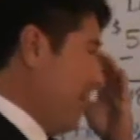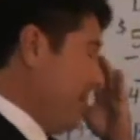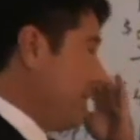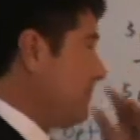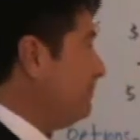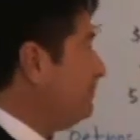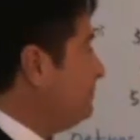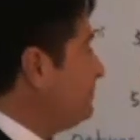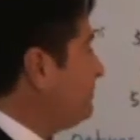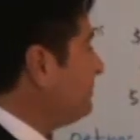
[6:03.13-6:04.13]
parameters.
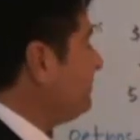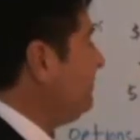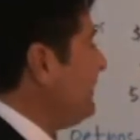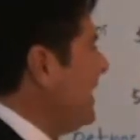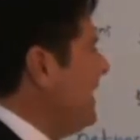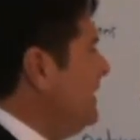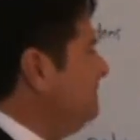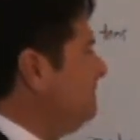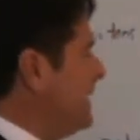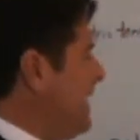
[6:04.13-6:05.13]

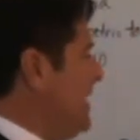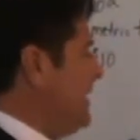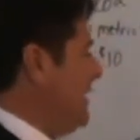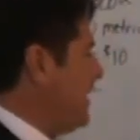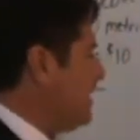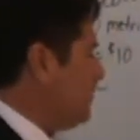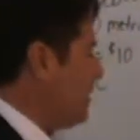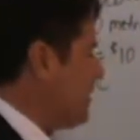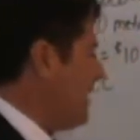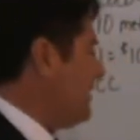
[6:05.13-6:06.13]
The next
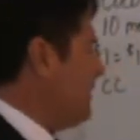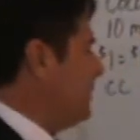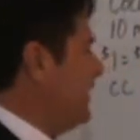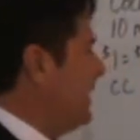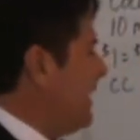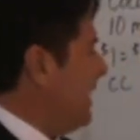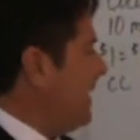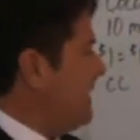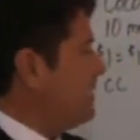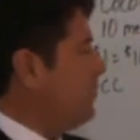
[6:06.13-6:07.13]
question I typically
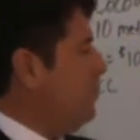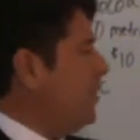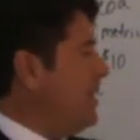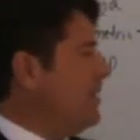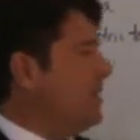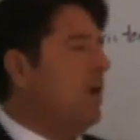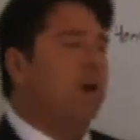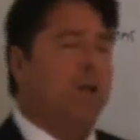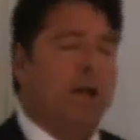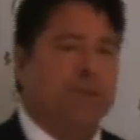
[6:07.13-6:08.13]
get is, what is a
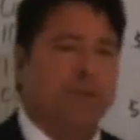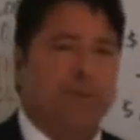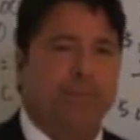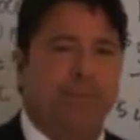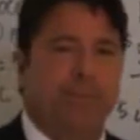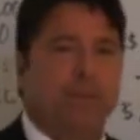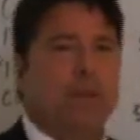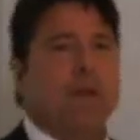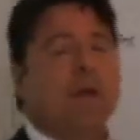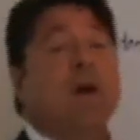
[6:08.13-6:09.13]
call option?
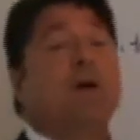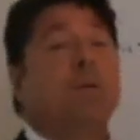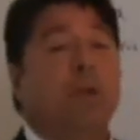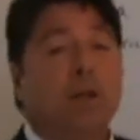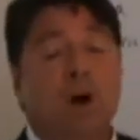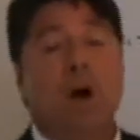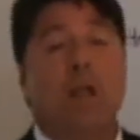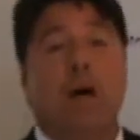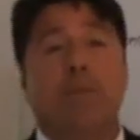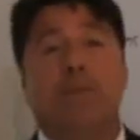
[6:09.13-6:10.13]
Well, a
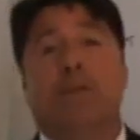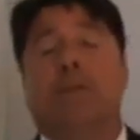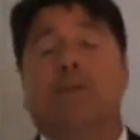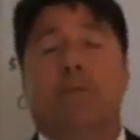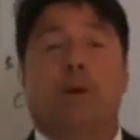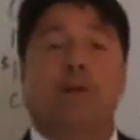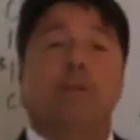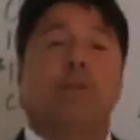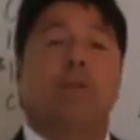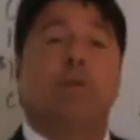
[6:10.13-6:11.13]
call option gives the
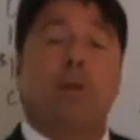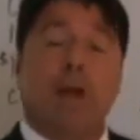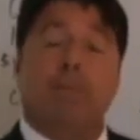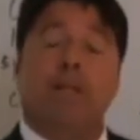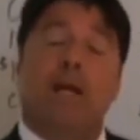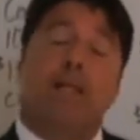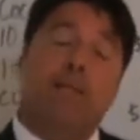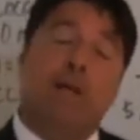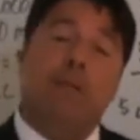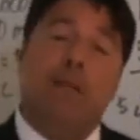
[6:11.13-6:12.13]
purchaser the right but
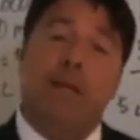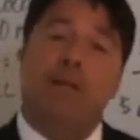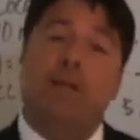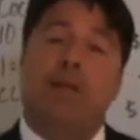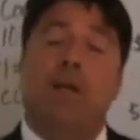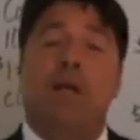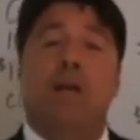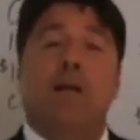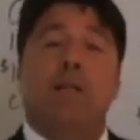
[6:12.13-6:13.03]
not the obligation